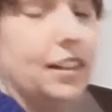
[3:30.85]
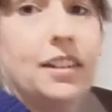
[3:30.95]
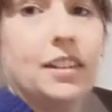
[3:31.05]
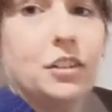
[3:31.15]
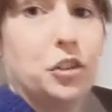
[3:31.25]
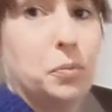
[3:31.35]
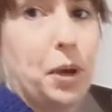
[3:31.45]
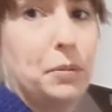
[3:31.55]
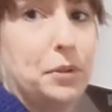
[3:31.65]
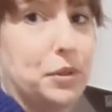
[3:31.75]
and it just
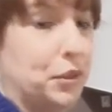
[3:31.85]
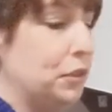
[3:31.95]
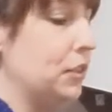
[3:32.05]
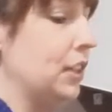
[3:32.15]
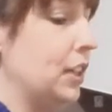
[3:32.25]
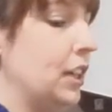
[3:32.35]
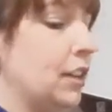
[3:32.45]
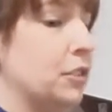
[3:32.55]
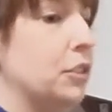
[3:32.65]
pops your little thingy out,